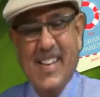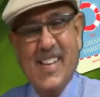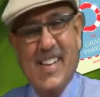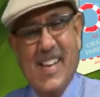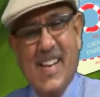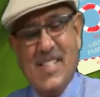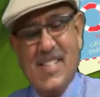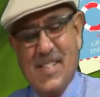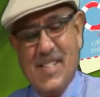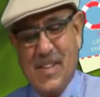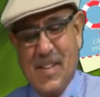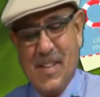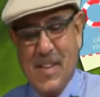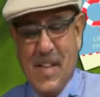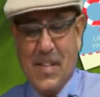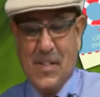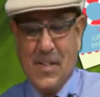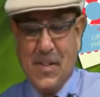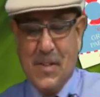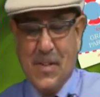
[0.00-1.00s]
That's
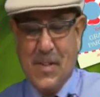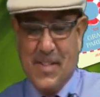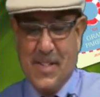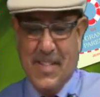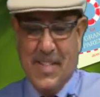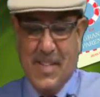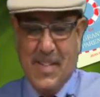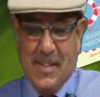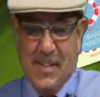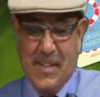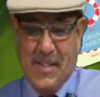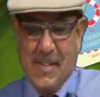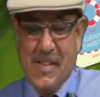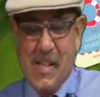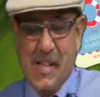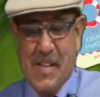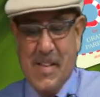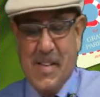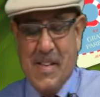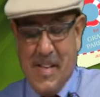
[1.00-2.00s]
good.
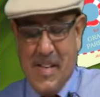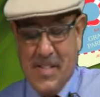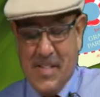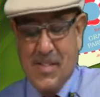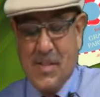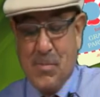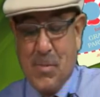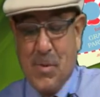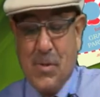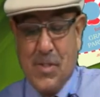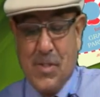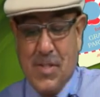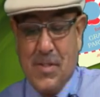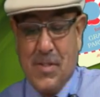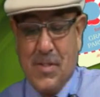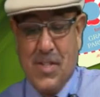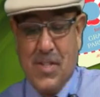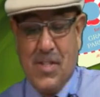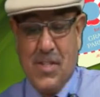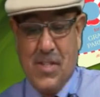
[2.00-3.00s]
That's some
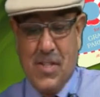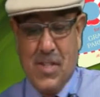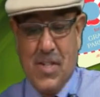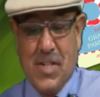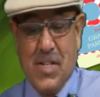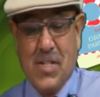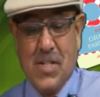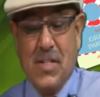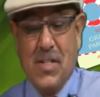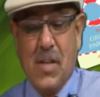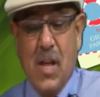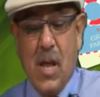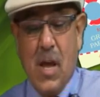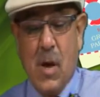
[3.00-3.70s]
good suggestions.